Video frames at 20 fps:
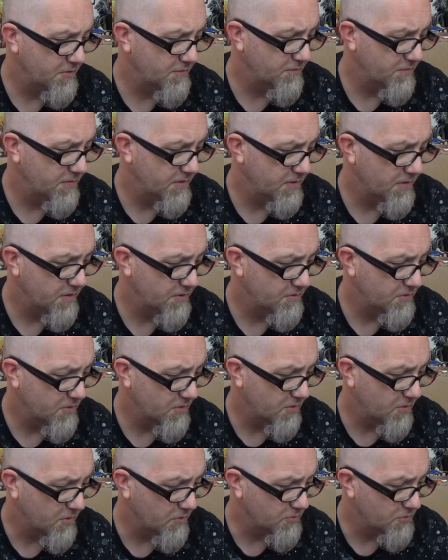of the
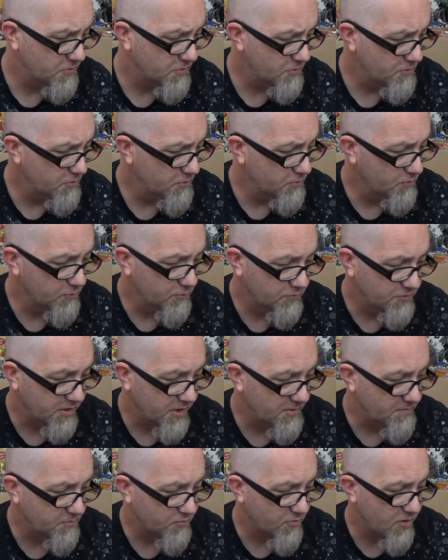tonkotsu
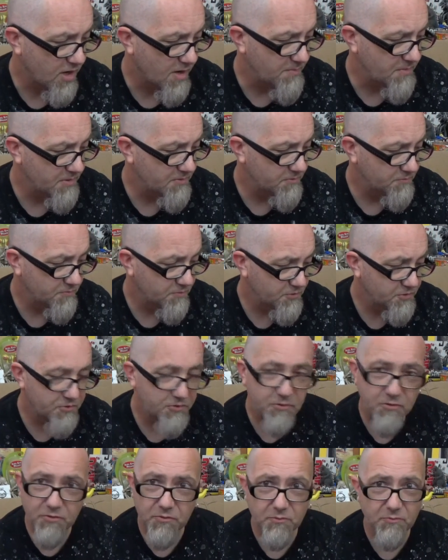type ramen
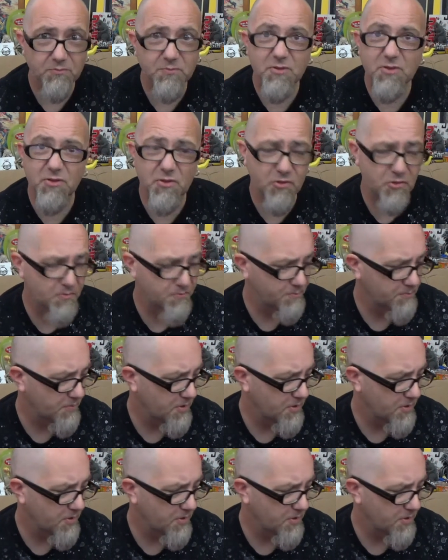stew soup